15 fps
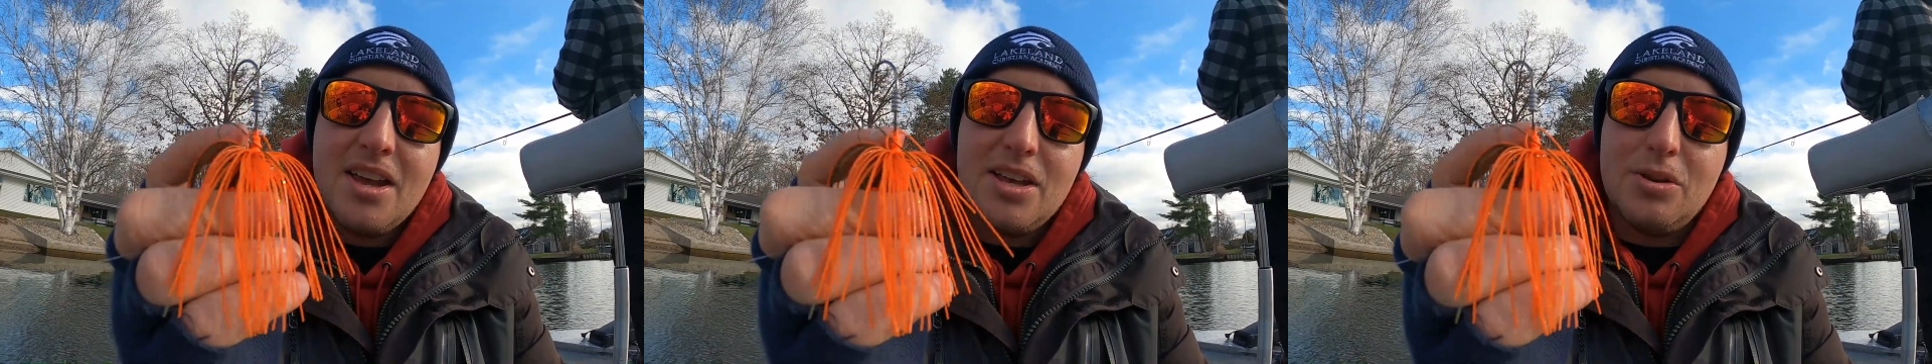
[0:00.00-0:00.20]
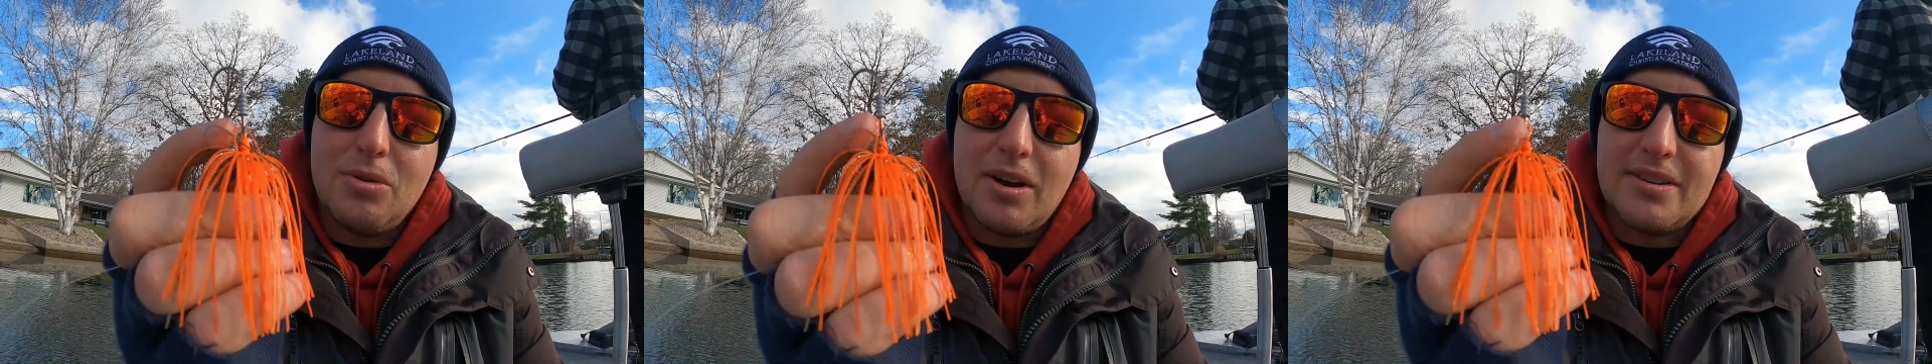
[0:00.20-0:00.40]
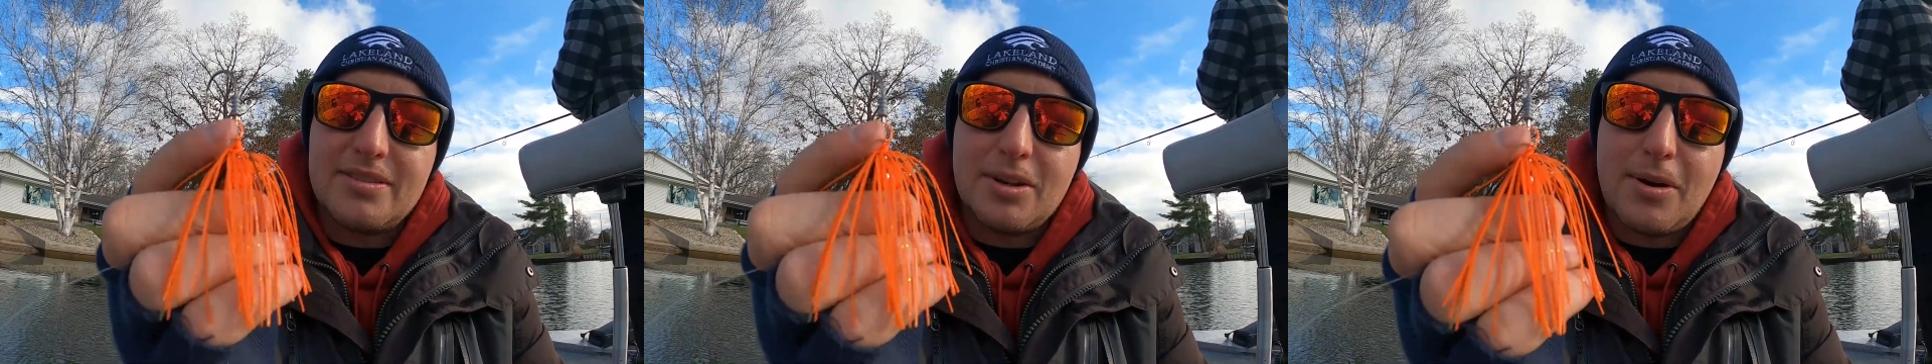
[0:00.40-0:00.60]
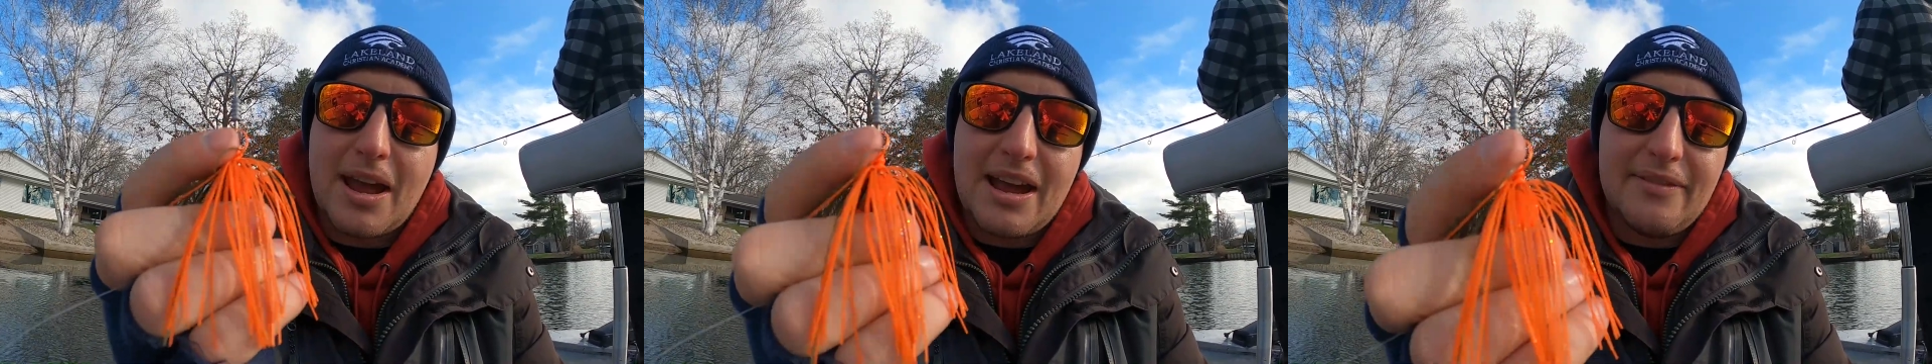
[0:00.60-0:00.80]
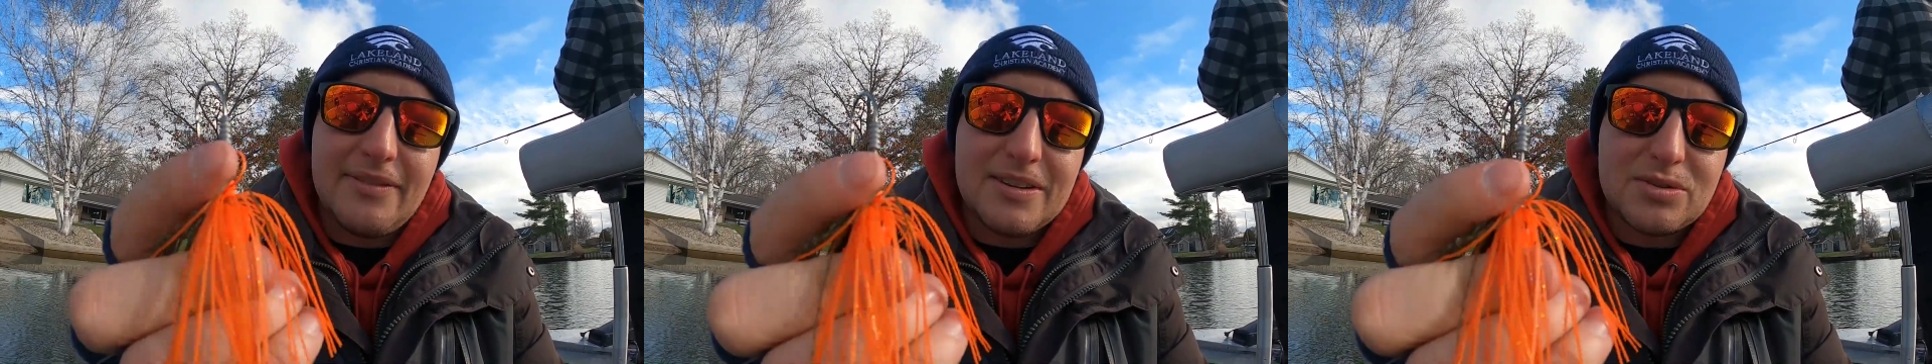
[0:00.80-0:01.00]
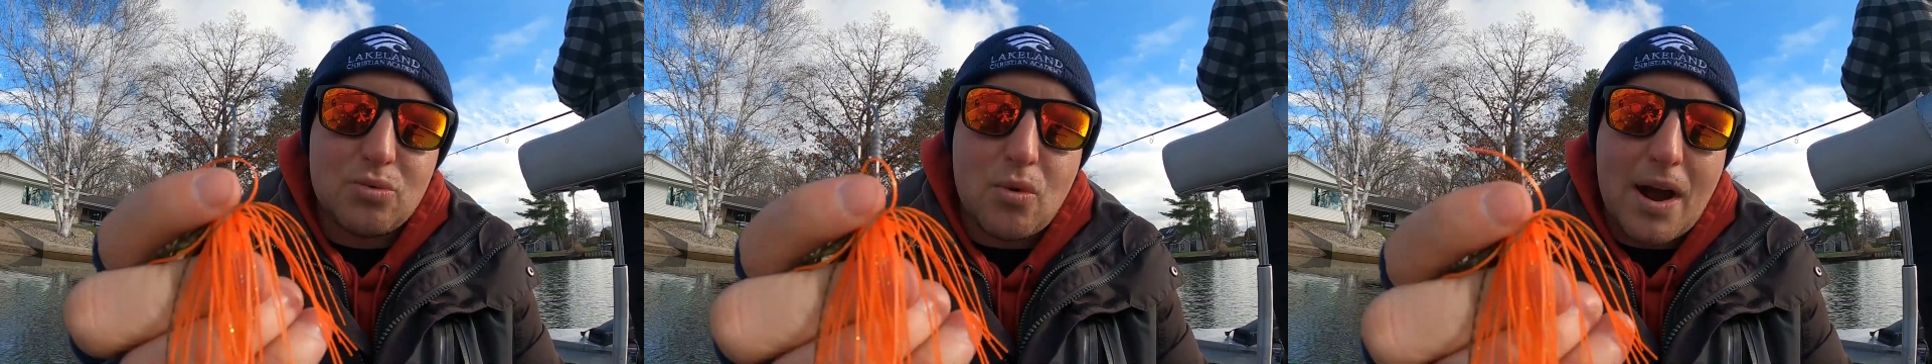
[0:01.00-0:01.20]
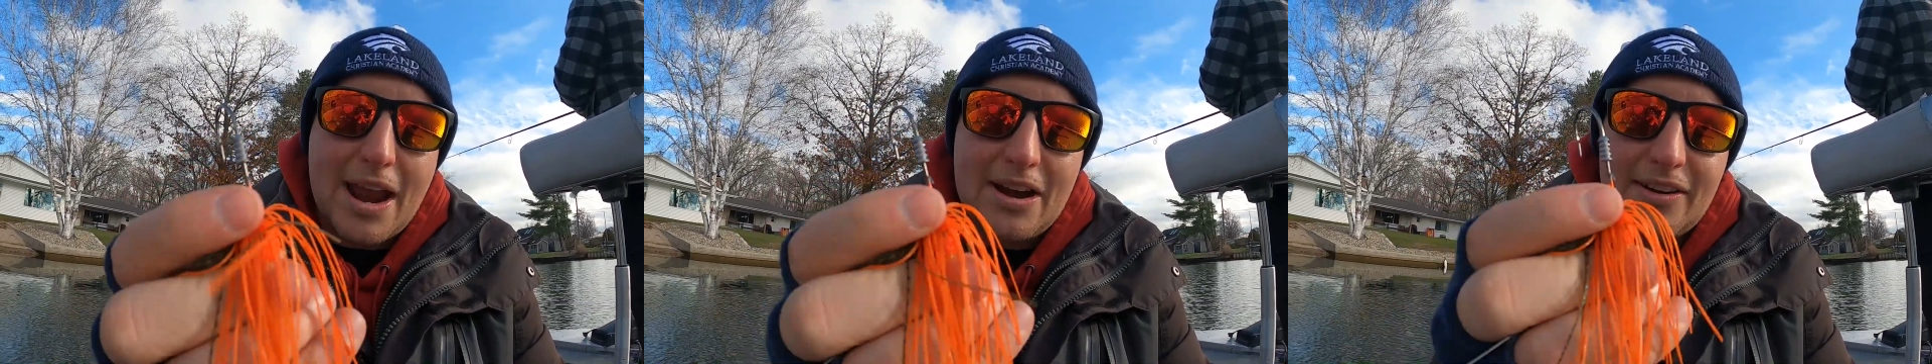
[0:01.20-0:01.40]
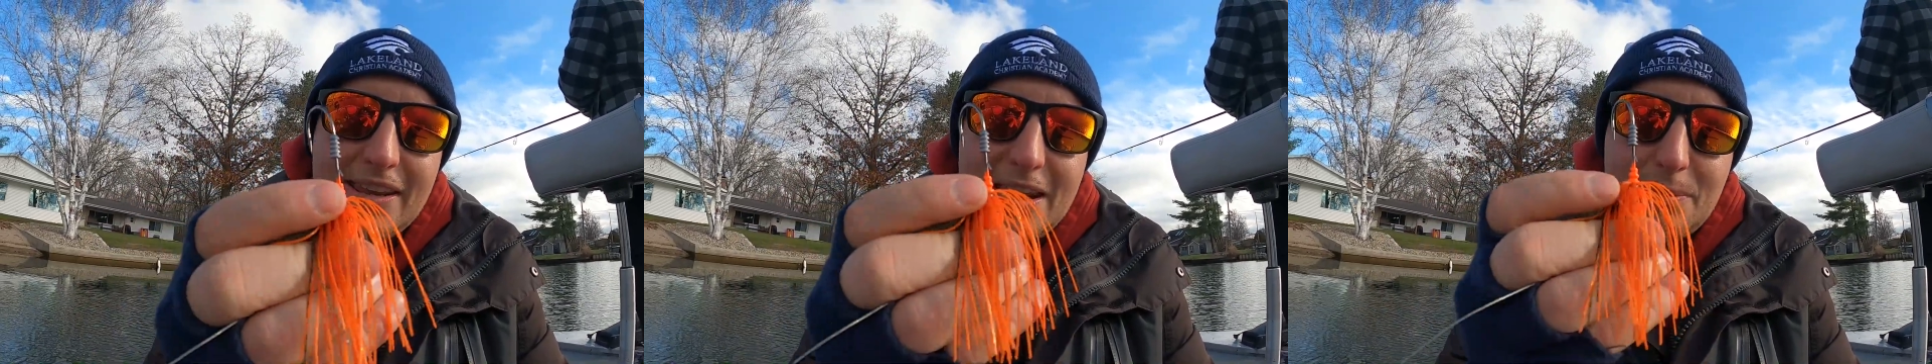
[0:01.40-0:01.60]
You also have this
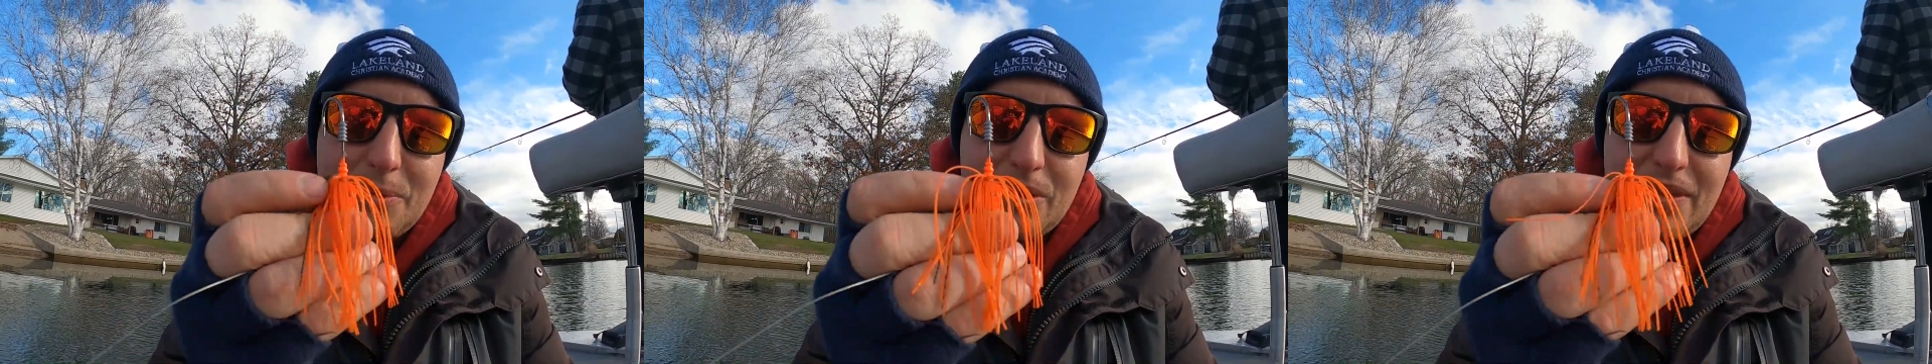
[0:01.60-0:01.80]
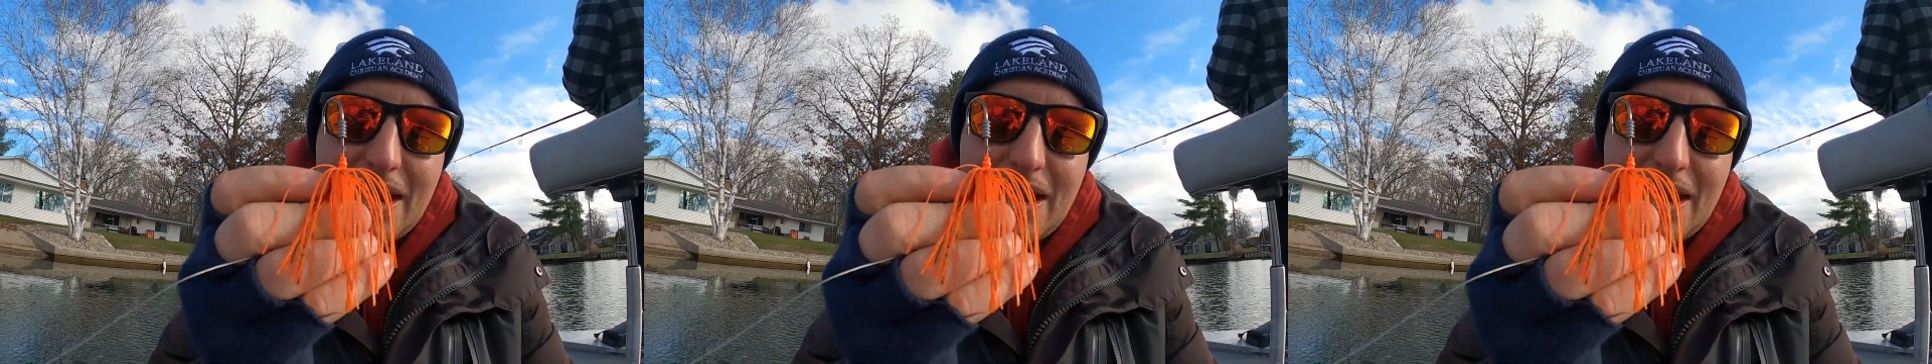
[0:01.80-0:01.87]
wire keeper